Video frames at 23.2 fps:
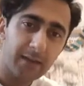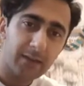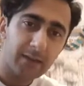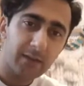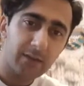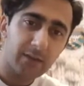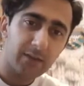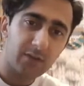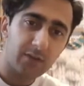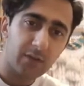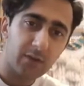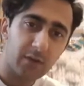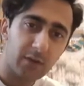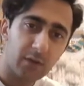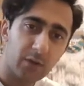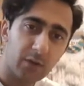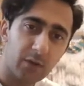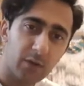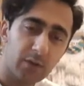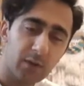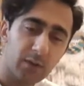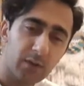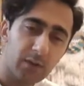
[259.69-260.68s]

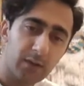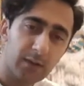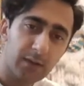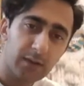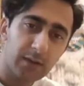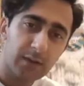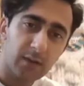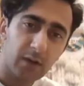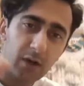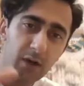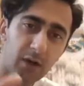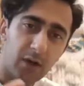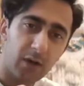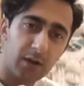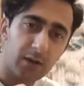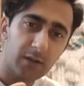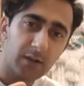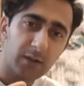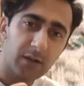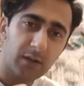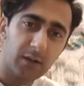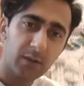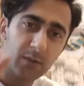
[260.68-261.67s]
So the hot
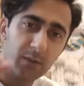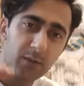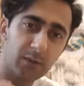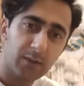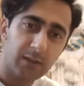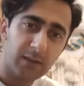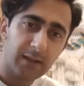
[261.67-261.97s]
note